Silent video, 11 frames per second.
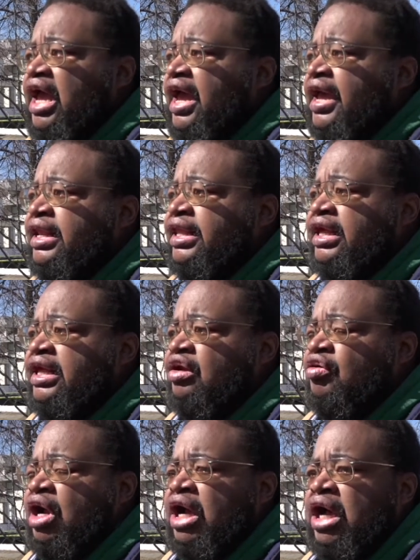And then
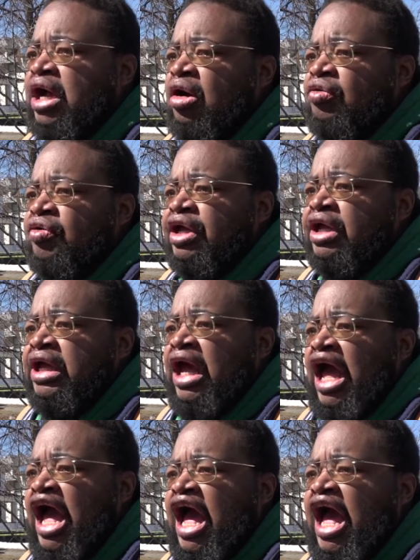around,
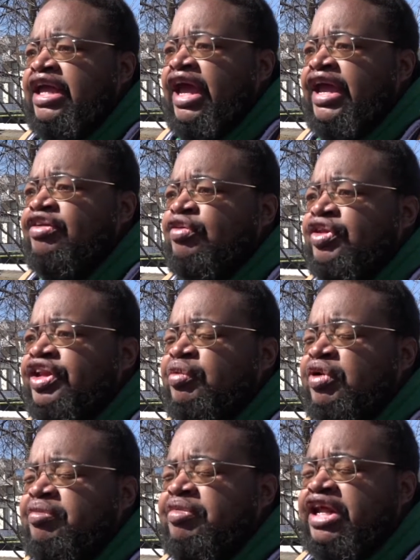I knew that they were
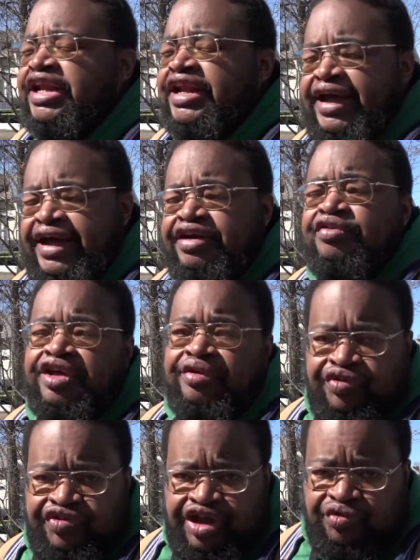coming at 9, or they
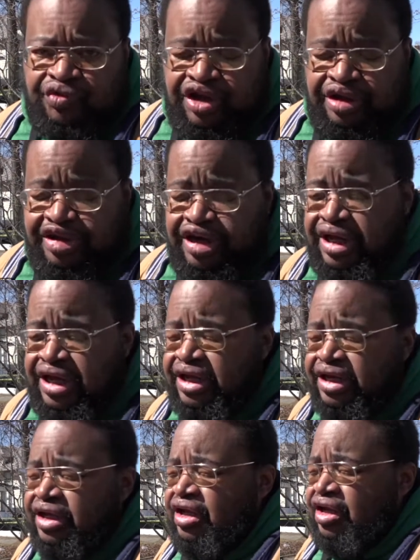were scheduled to come at
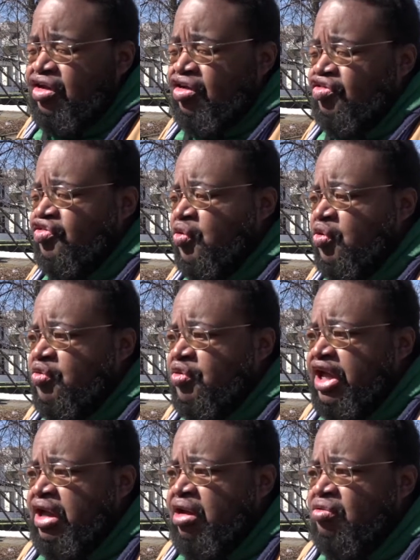9. So
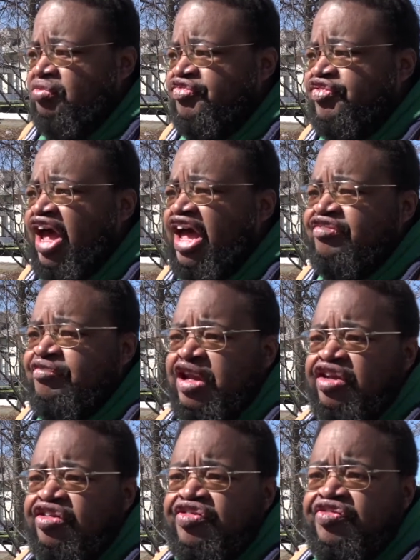around 5
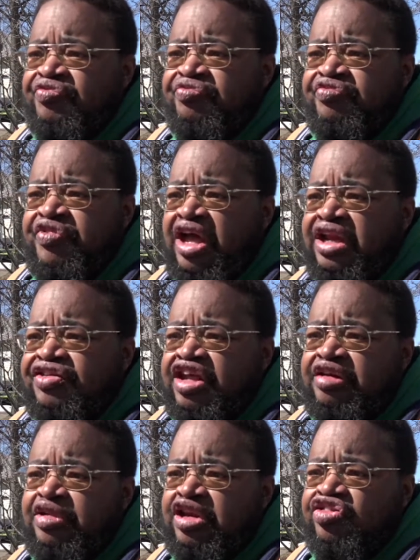to
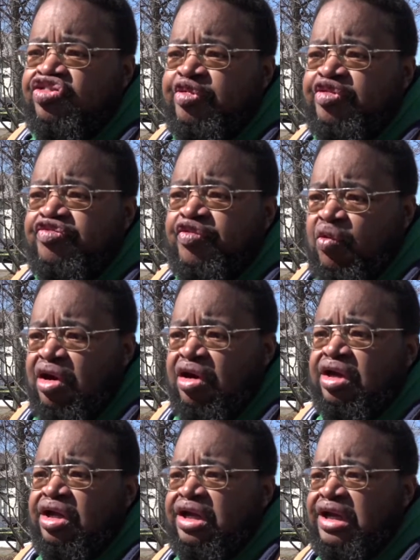10 minutes before
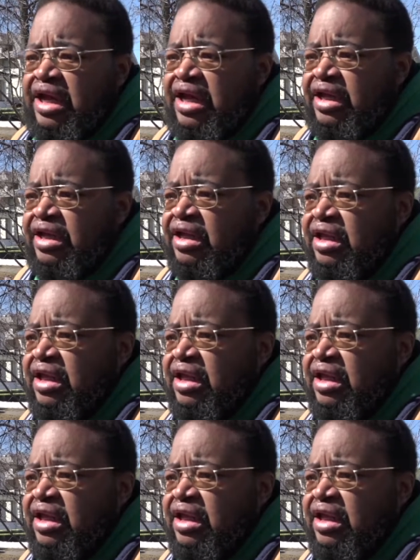9,